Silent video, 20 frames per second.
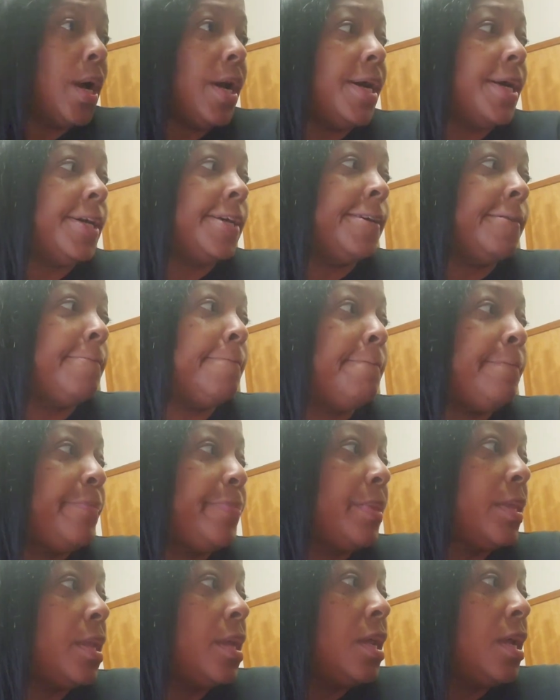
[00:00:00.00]

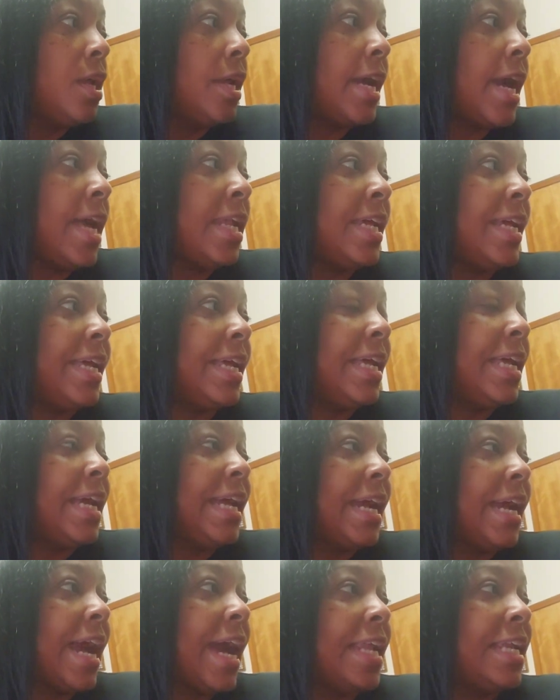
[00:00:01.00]

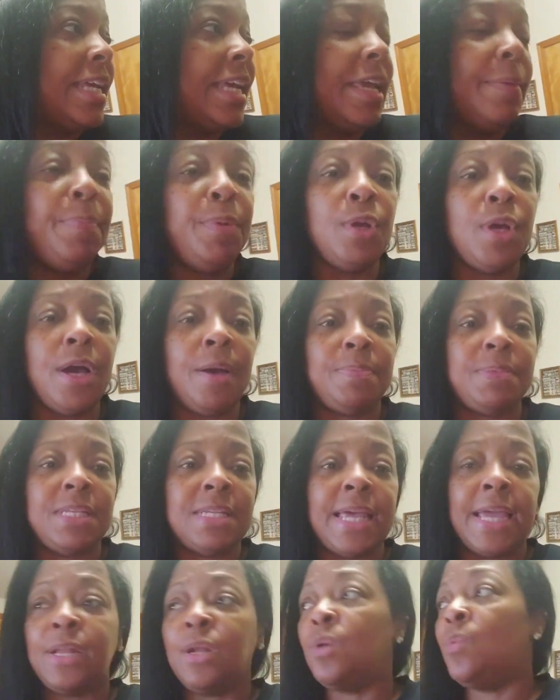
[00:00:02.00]
Kinda keep you up to
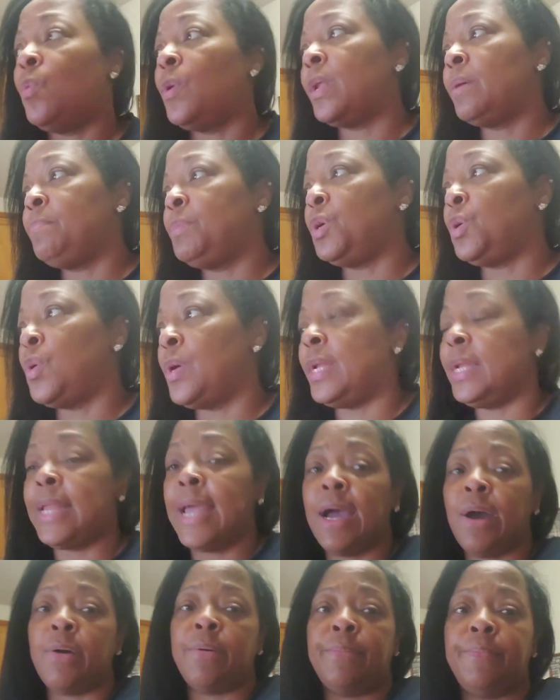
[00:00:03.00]
date on what I'm doing and
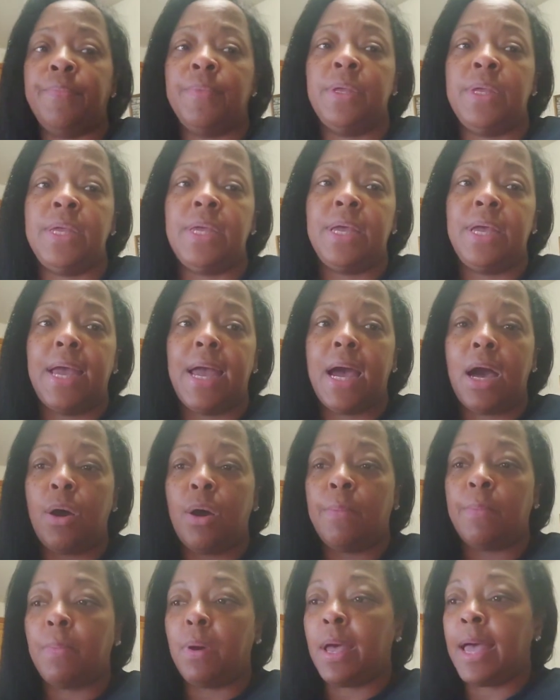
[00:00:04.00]
how
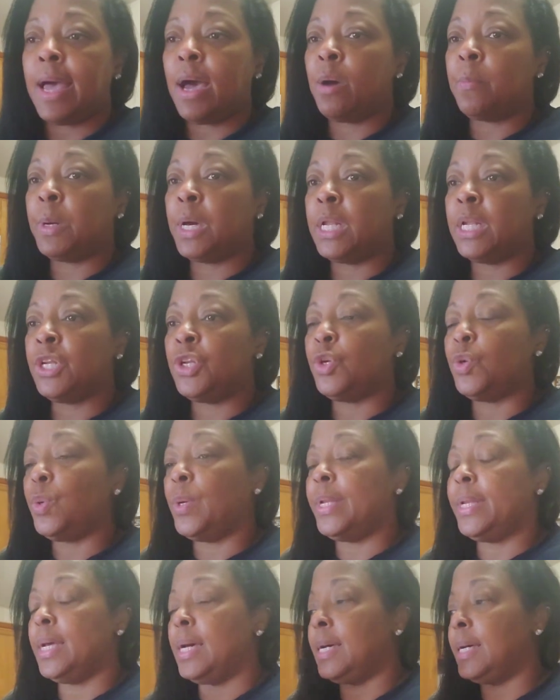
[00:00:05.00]
I'm gonna do
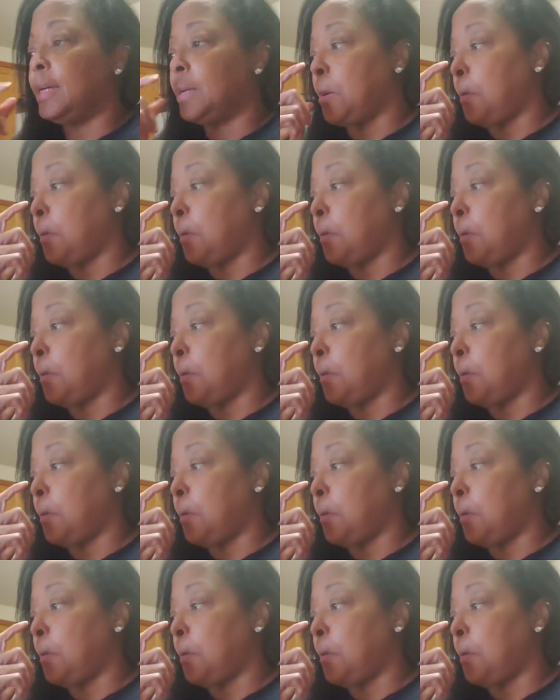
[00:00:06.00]
it.